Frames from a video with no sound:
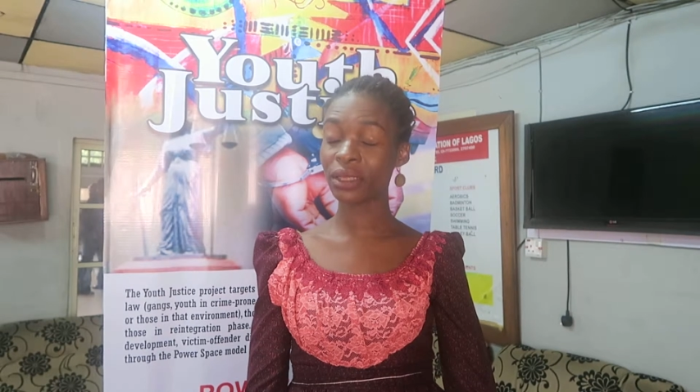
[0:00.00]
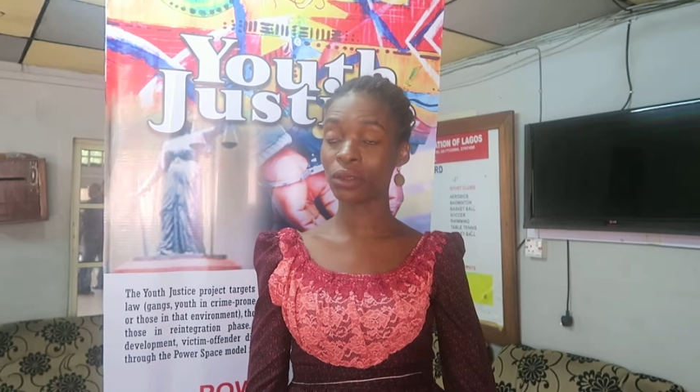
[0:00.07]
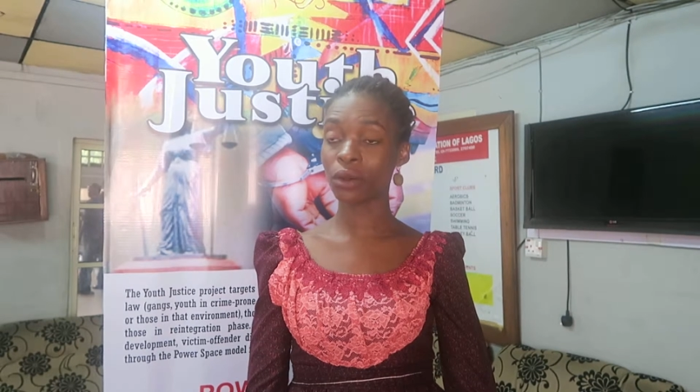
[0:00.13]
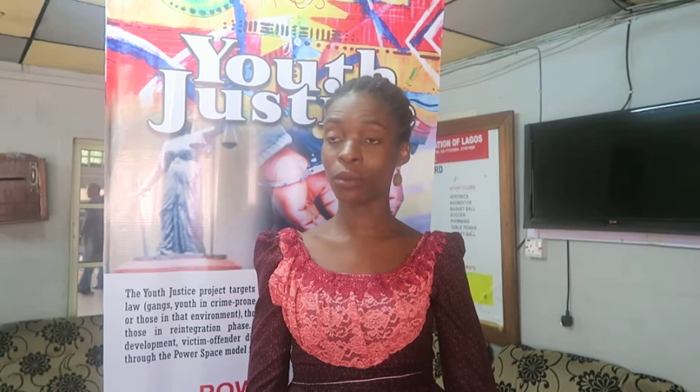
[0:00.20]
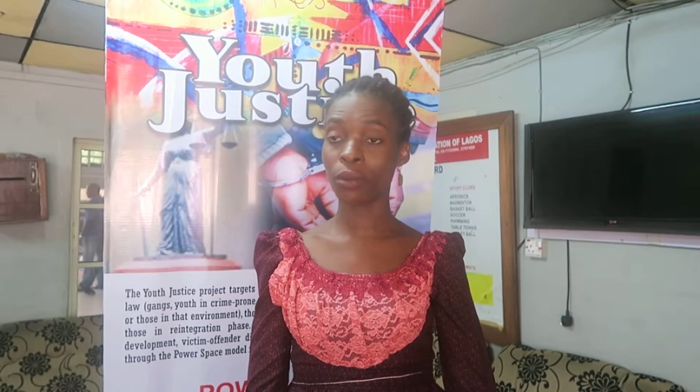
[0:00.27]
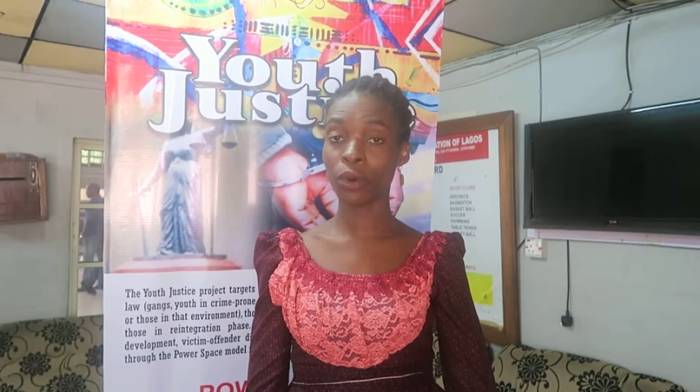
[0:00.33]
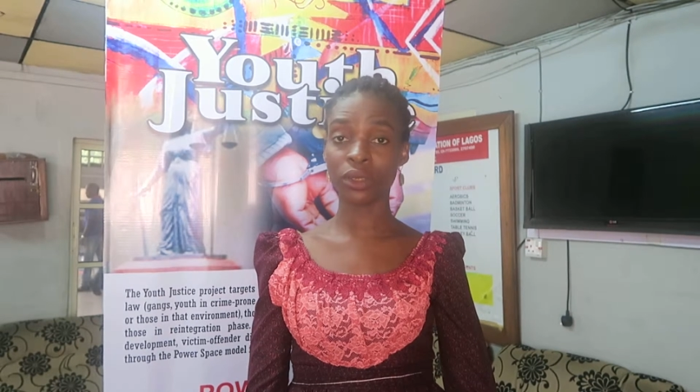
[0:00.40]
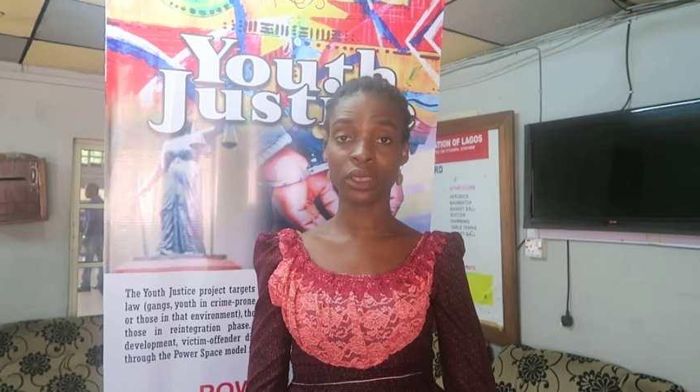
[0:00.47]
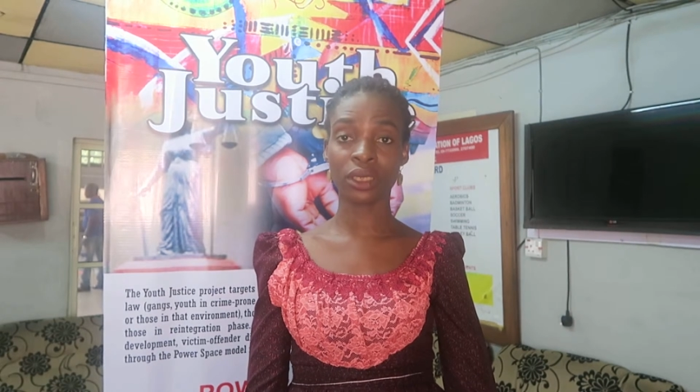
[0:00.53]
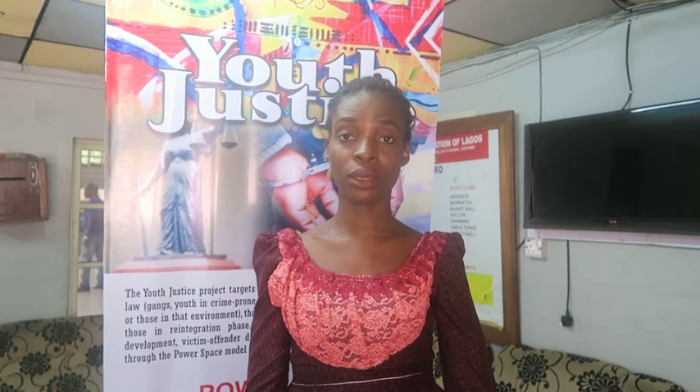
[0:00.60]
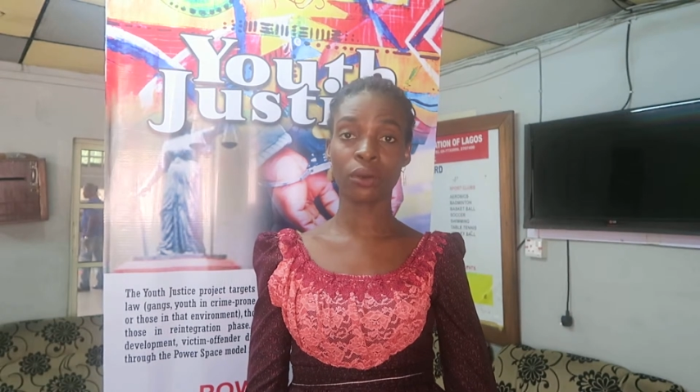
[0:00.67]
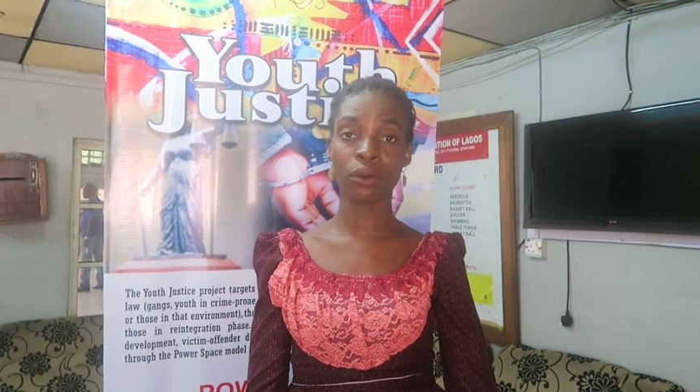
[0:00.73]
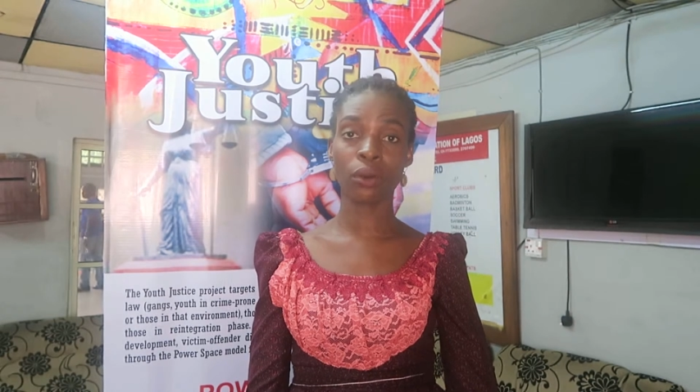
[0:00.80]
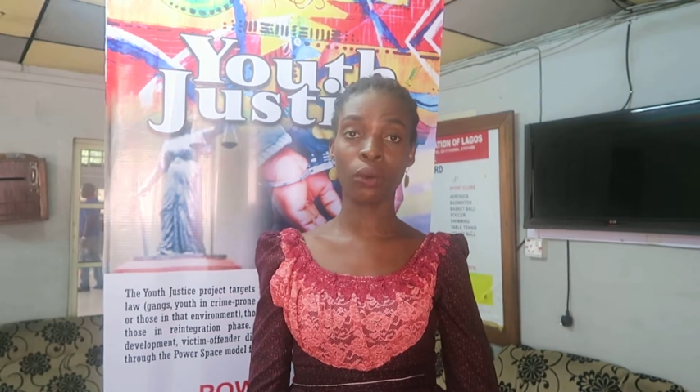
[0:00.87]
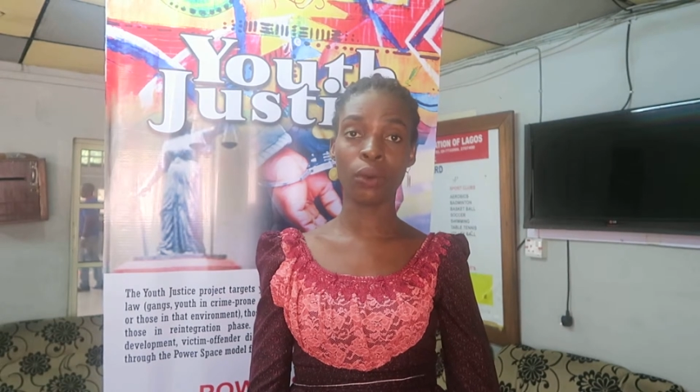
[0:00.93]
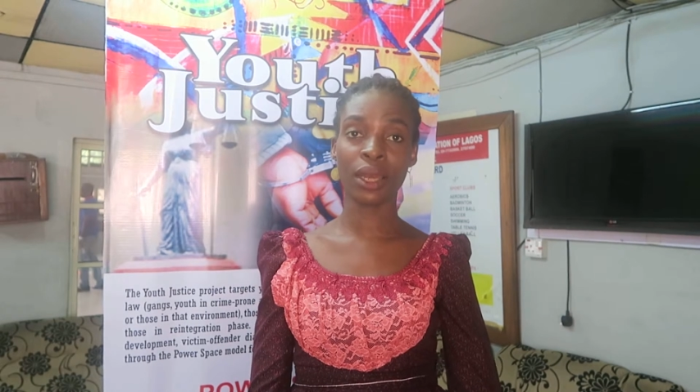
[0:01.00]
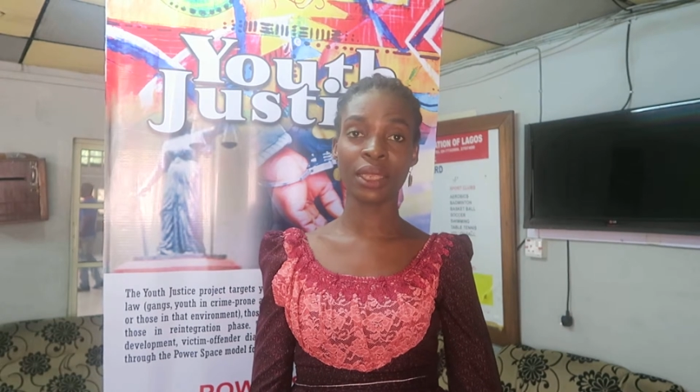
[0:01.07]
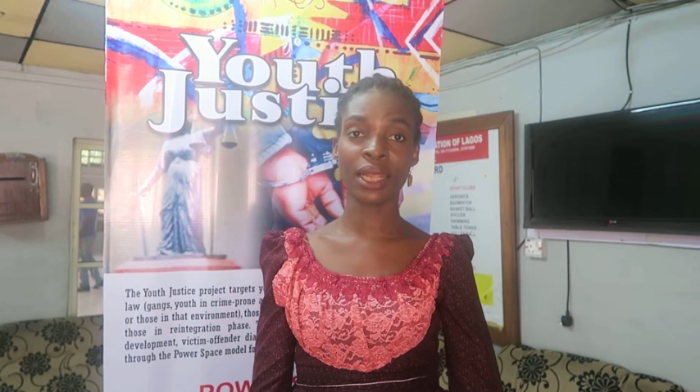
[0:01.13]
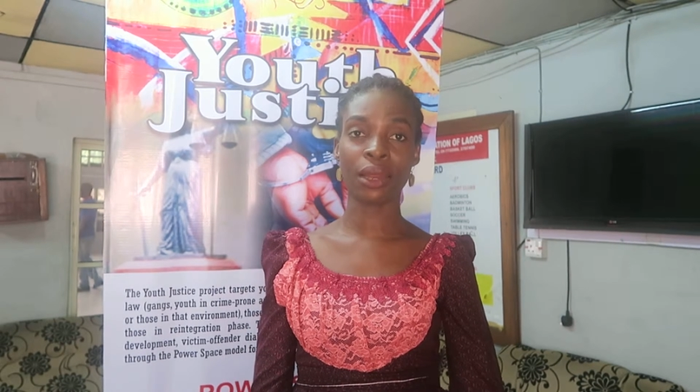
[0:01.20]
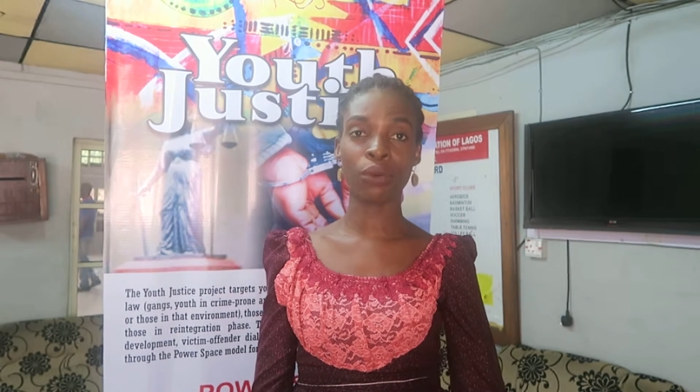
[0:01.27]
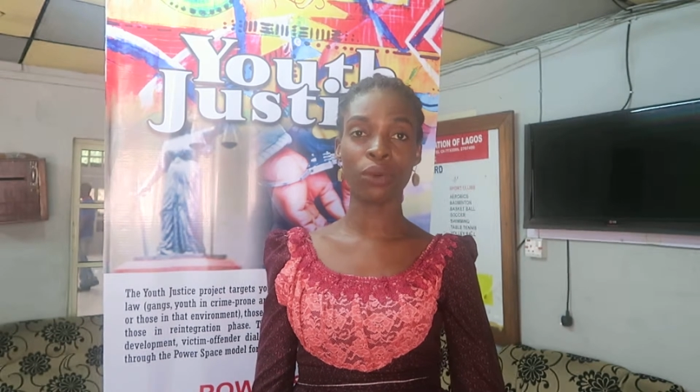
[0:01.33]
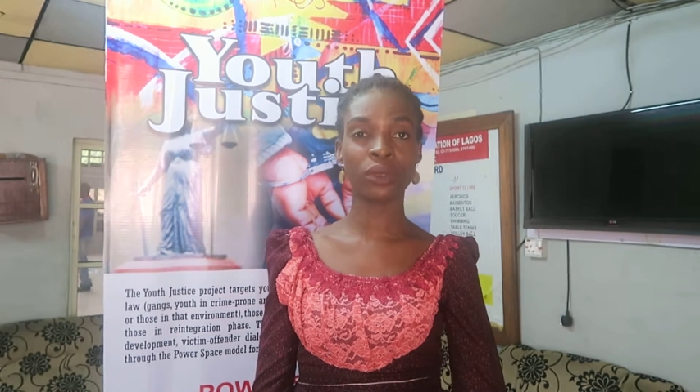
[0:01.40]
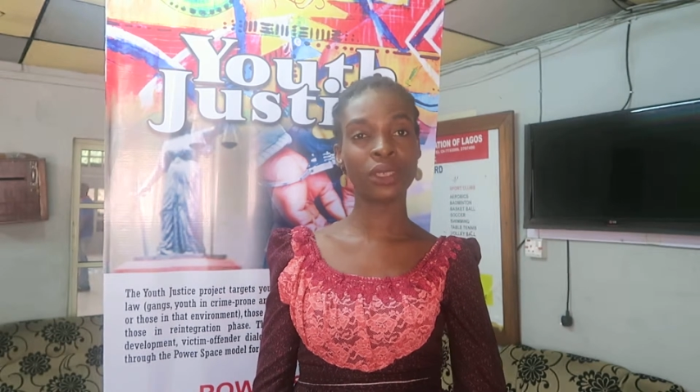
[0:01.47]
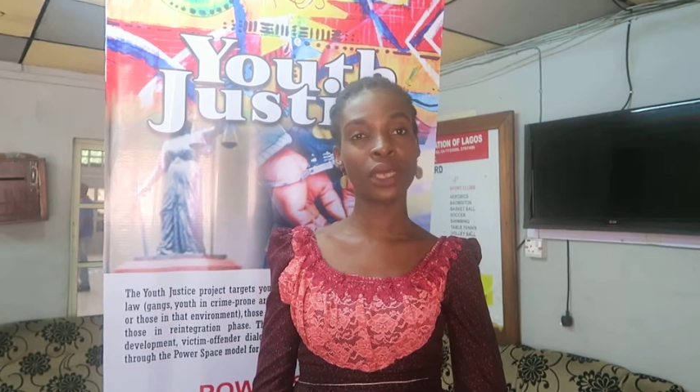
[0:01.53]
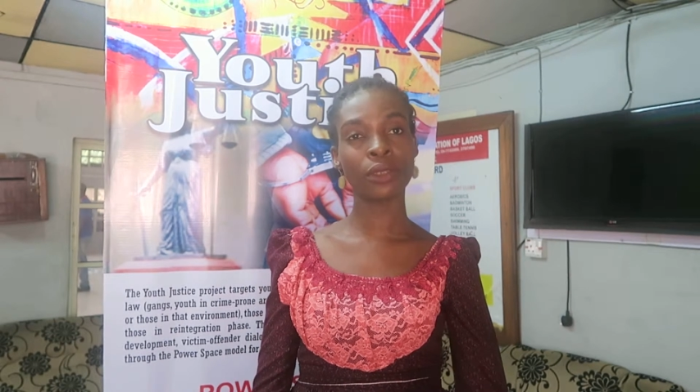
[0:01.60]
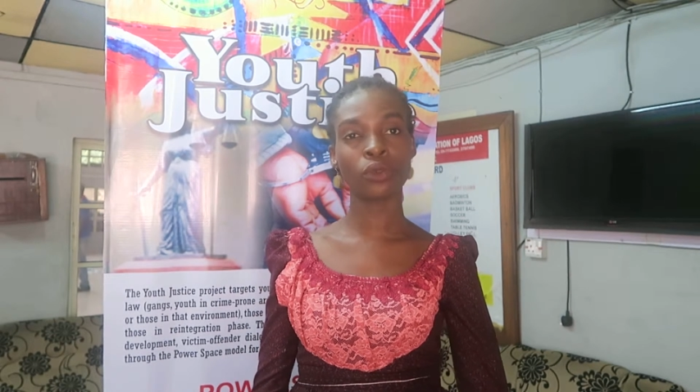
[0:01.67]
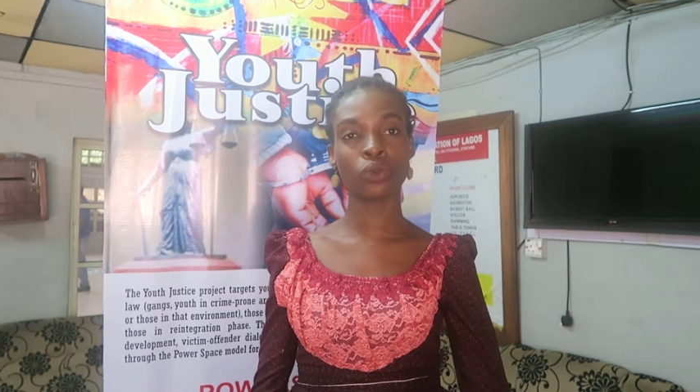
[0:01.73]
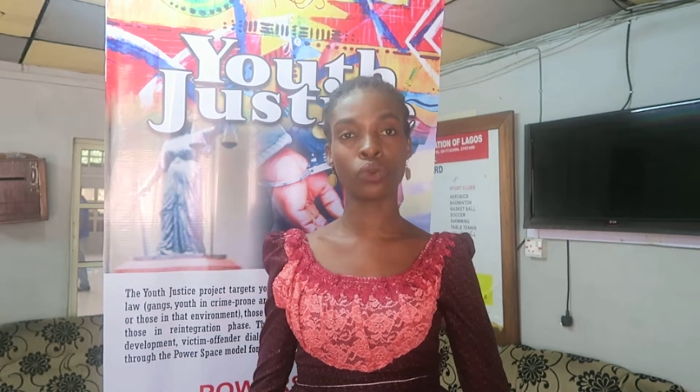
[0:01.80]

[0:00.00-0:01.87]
some months ago when I wanted